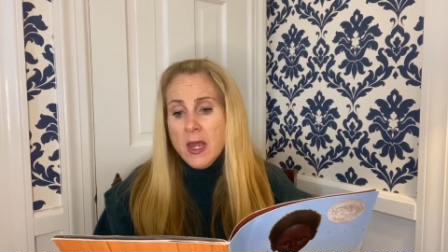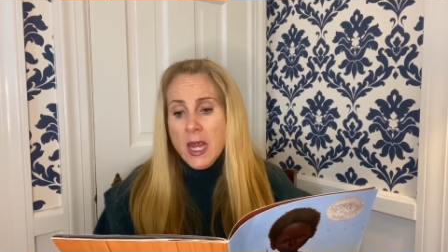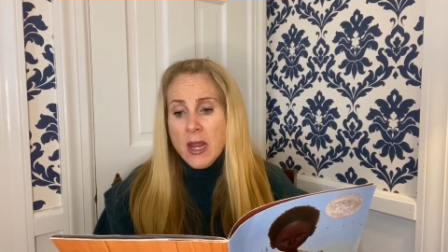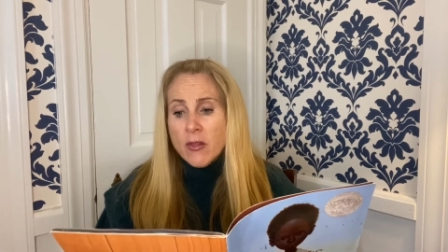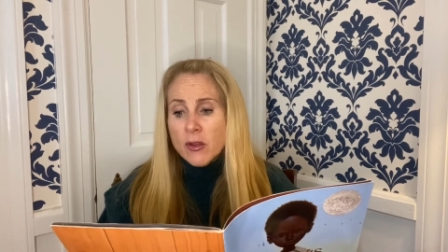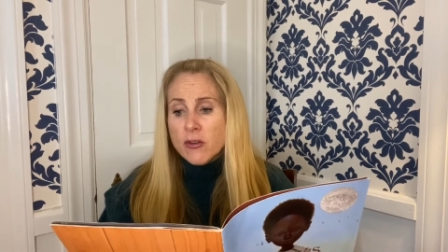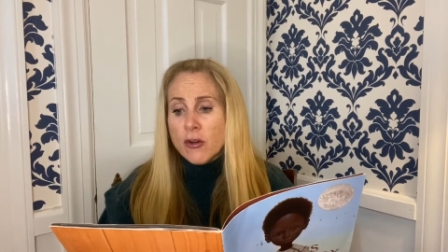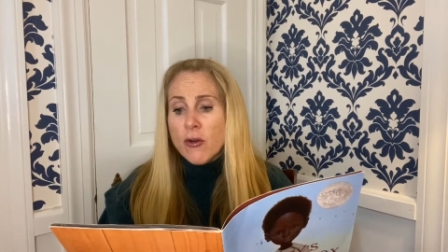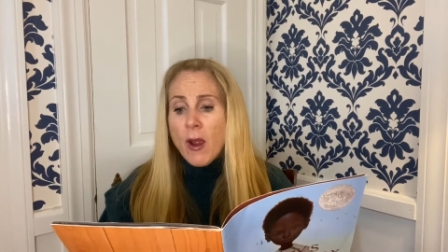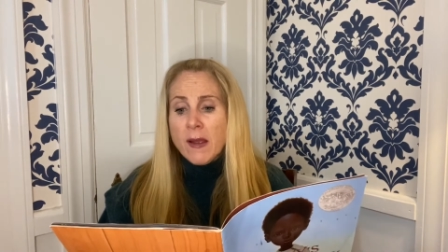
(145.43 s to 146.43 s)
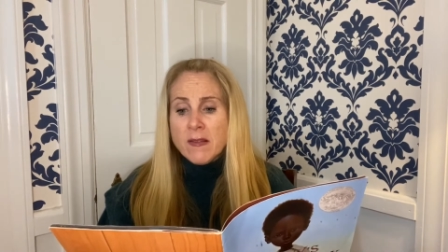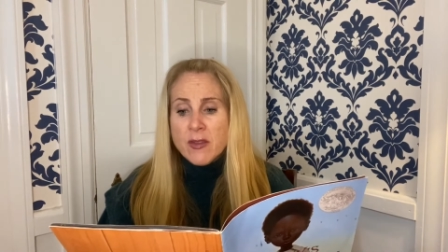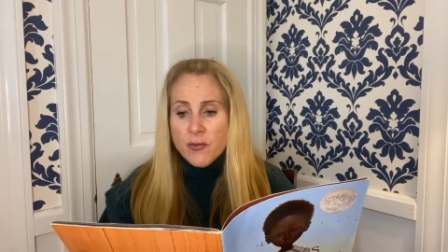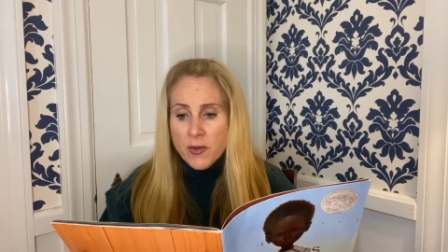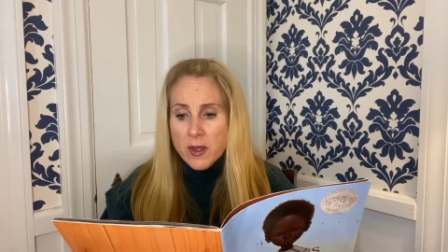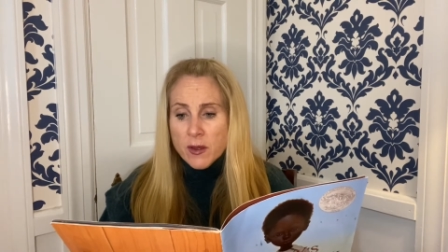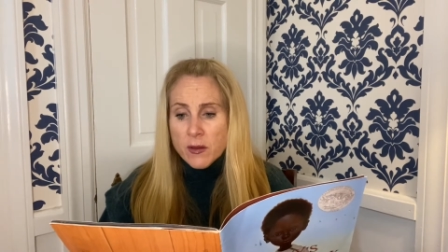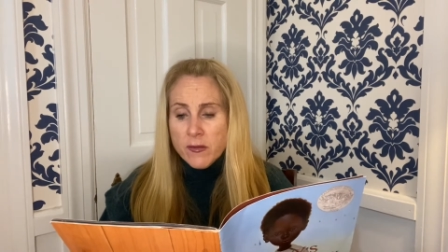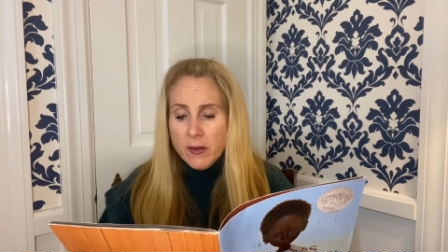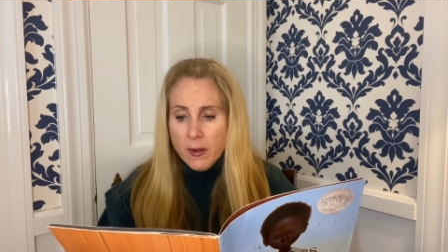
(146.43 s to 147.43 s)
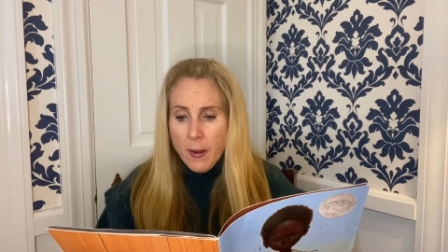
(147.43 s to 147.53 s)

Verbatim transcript: He looked across the field.